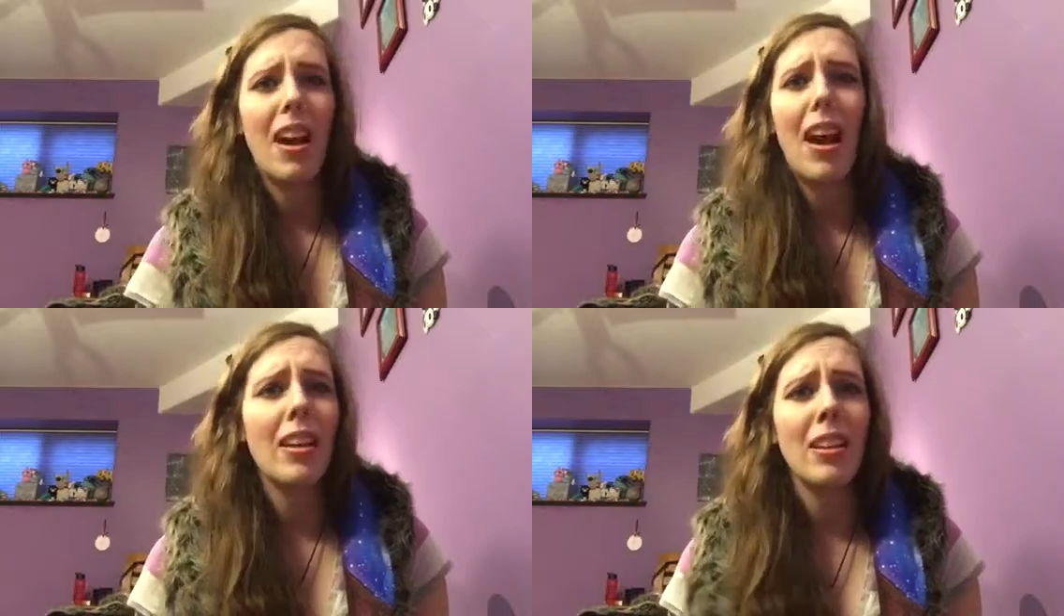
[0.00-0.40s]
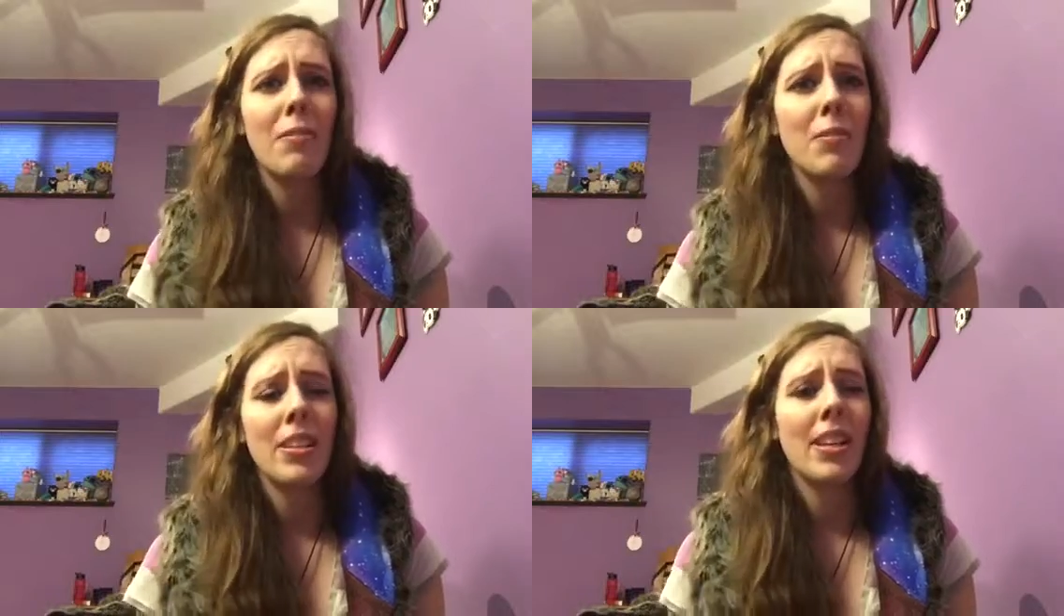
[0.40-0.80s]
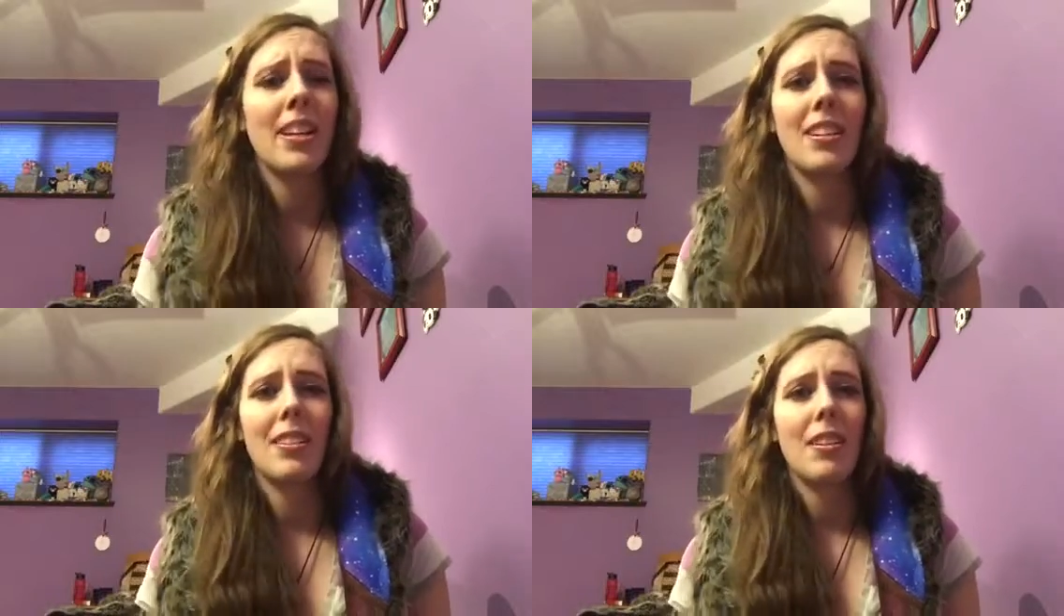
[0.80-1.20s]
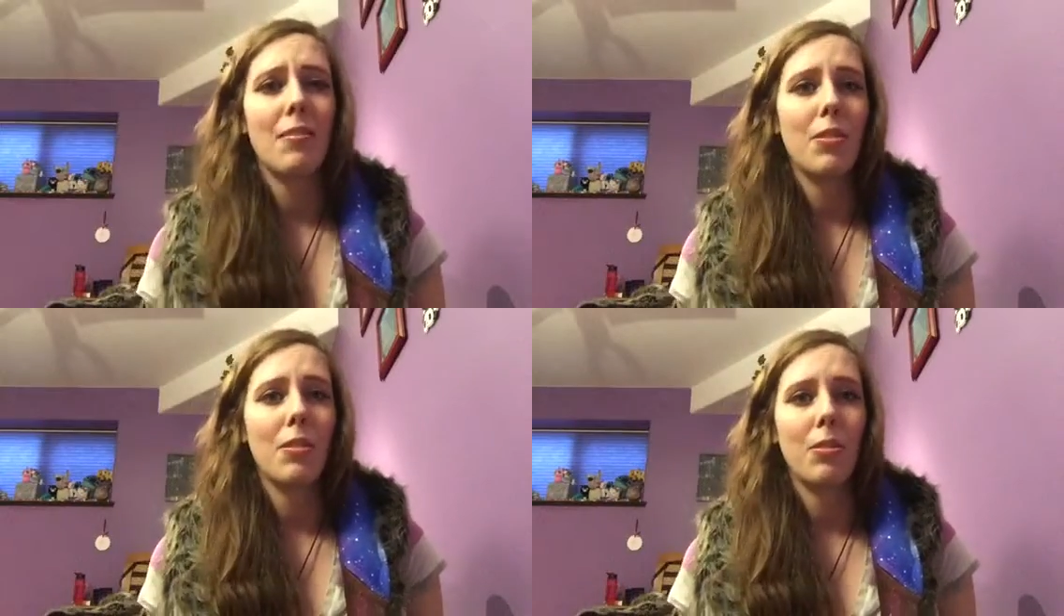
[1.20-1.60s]
I love doing that kind of stuff.
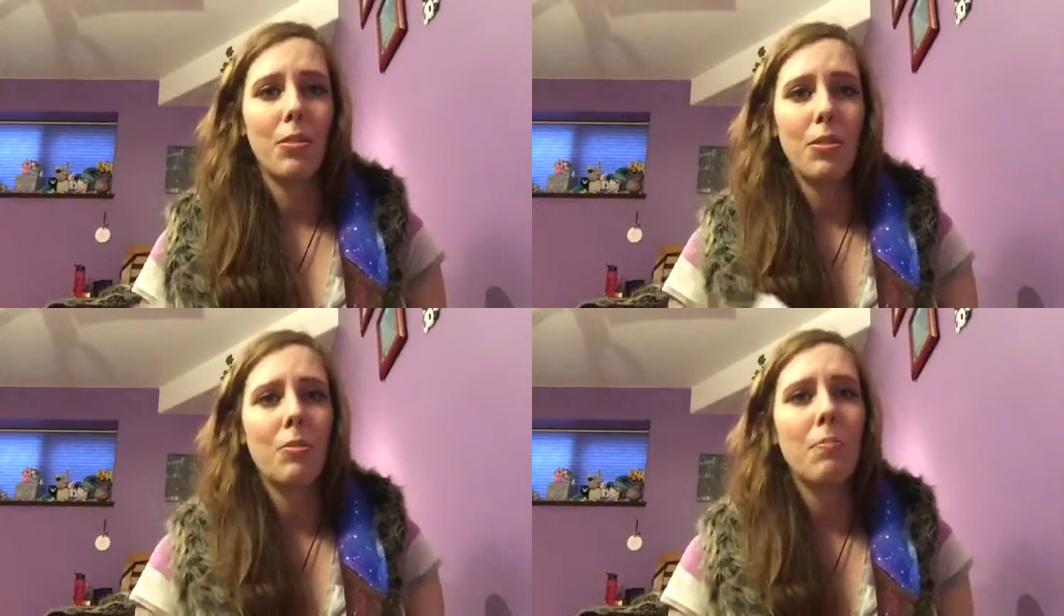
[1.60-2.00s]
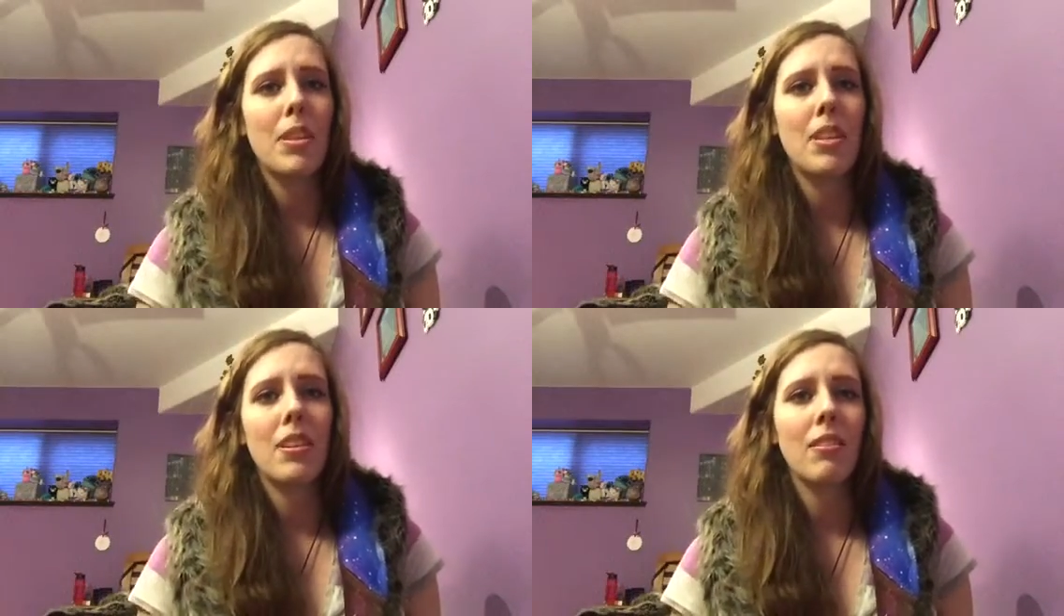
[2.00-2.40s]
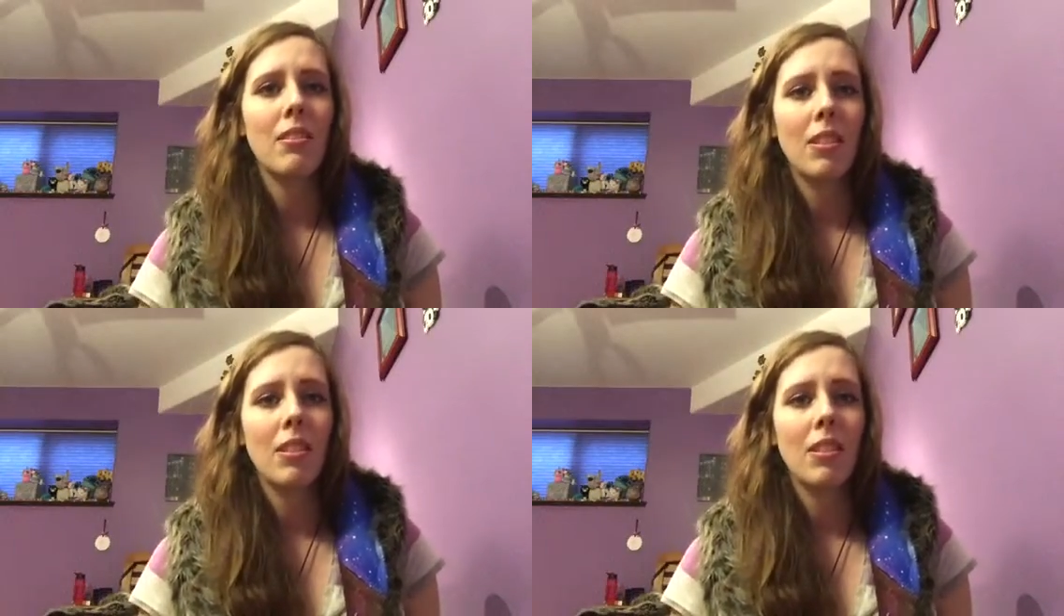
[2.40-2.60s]
So don't be